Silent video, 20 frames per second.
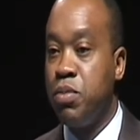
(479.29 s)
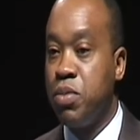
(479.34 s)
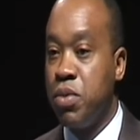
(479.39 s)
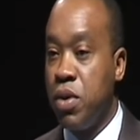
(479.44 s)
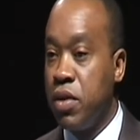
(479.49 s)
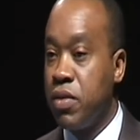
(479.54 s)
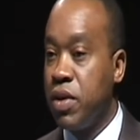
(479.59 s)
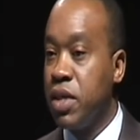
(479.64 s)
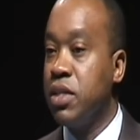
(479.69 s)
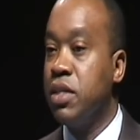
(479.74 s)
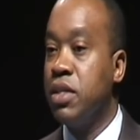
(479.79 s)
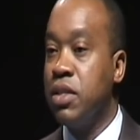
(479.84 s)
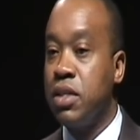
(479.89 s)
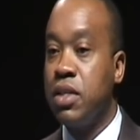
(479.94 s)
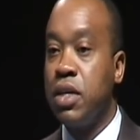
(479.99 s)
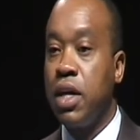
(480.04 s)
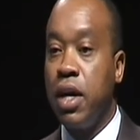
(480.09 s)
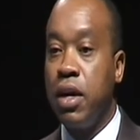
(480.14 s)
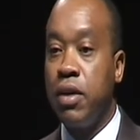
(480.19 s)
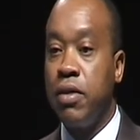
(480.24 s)
progress in this
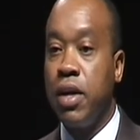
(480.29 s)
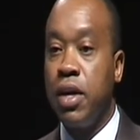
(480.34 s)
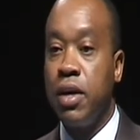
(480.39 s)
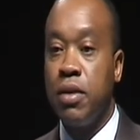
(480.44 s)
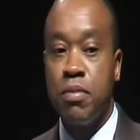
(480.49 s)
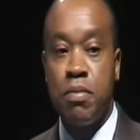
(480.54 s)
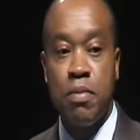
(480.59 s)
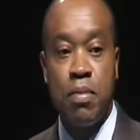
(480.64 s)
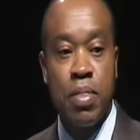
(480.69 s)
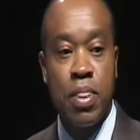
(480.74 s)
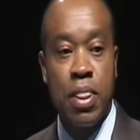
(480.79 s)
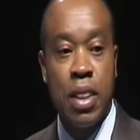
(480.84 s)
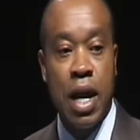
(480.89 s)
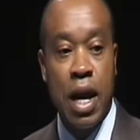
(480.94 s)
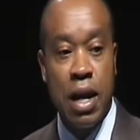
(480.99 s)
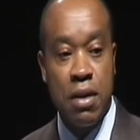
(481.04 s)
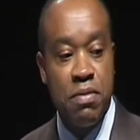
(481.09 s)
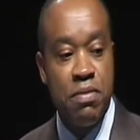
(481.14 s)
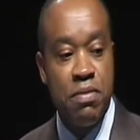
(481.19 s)
area and